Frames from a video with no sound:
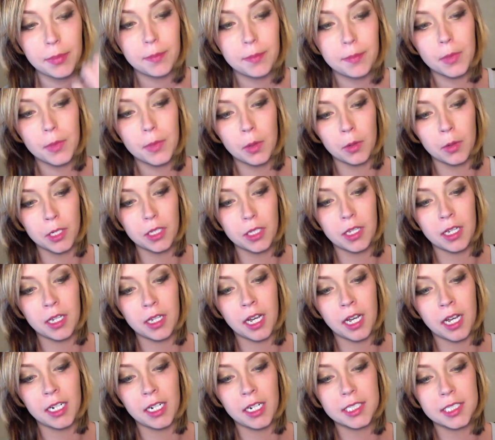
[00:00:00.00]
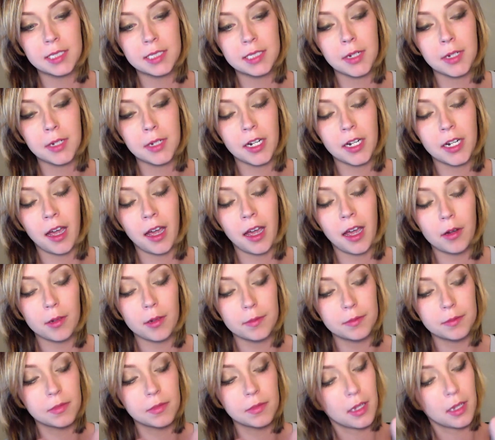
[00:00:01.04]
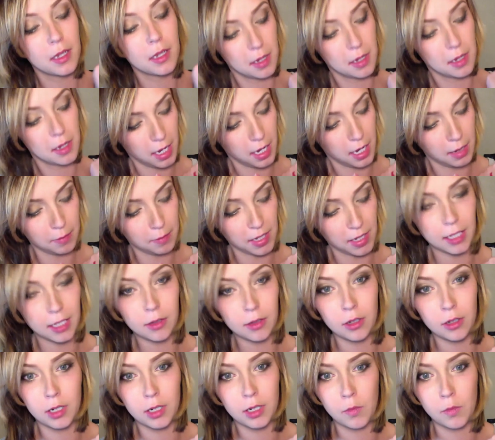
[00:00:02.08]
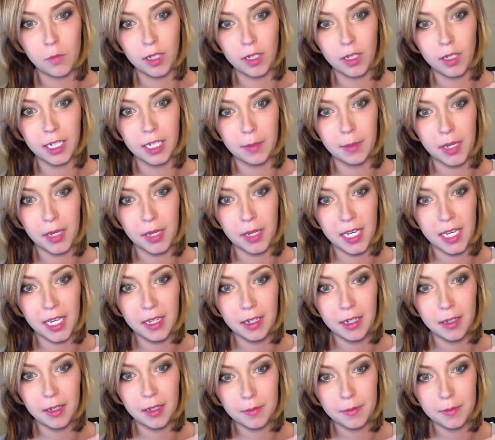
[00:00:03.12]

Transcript: or you can kind of smear it out and make it look more like a pink.